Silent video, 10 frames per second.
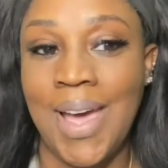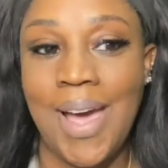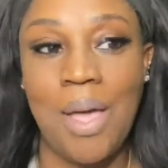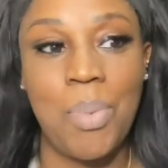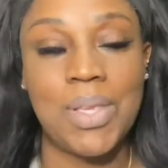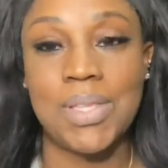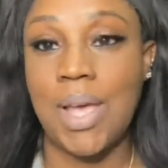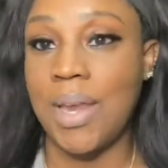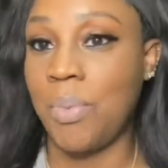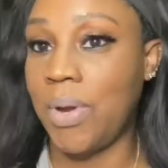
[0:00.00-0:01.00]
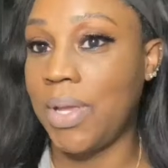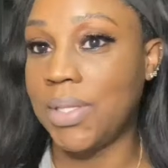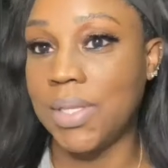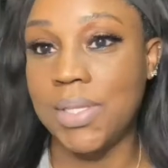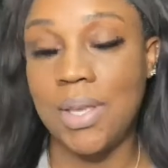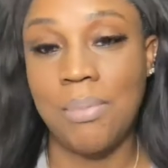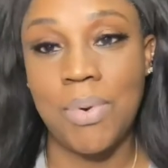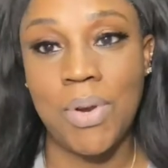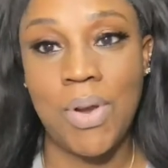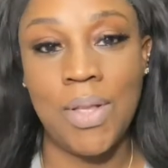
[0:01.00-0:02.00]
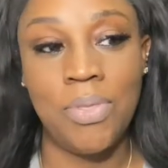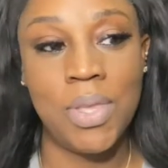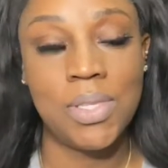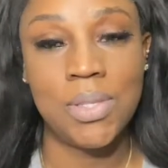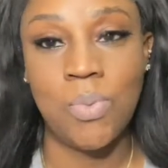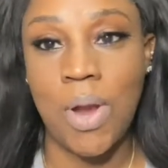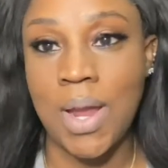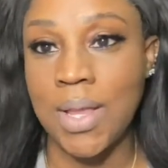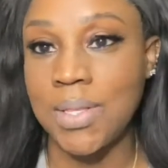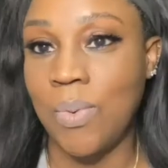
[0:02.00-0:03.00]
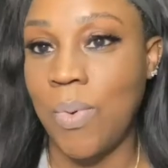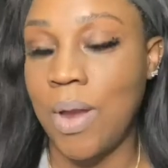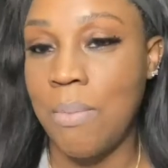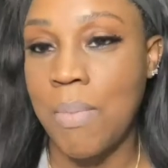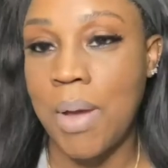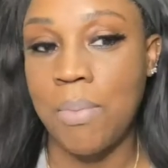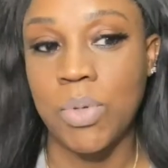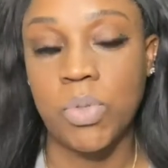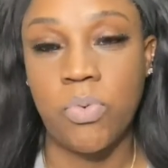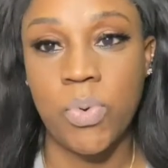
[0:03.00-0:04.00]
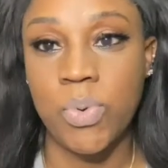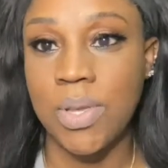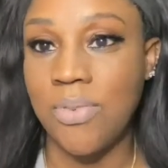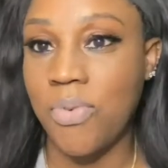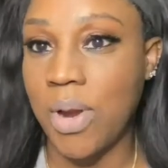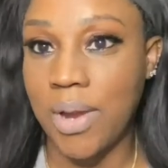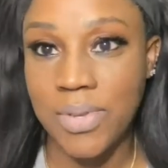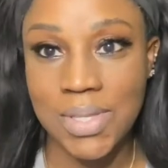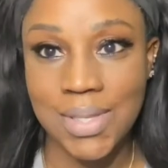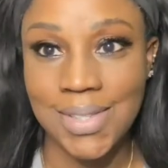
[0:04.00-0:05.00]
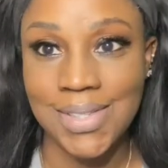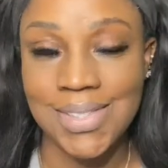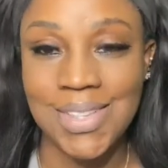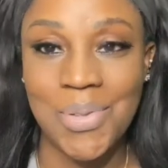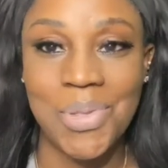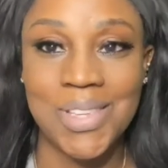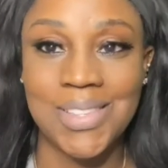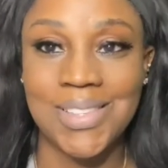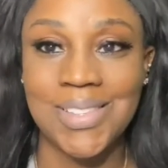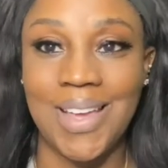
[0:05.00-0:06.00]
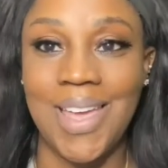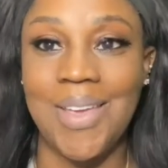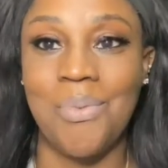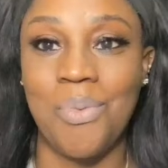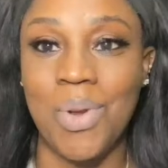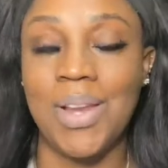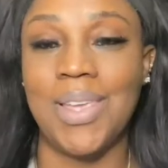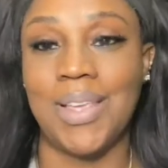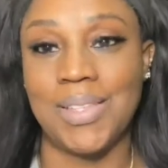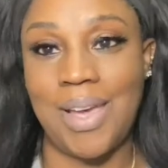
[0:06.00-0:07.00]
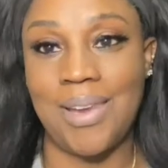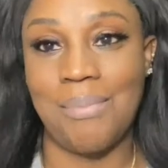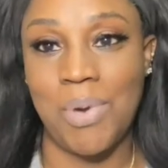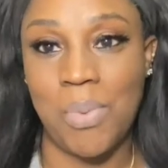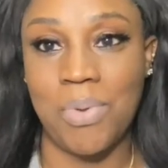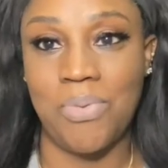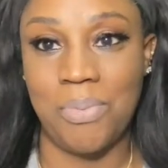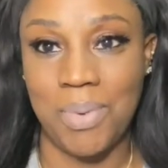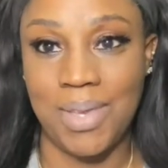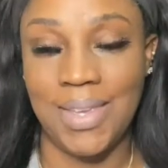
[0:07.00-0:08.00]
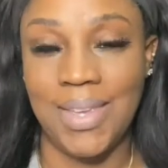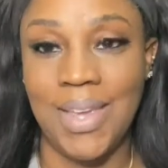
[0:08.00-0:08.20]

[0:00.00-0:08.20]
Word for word: I'm excited. We're into summer. This is where I get to wear my most fruity fragrances. So this is a really exciting moment for me.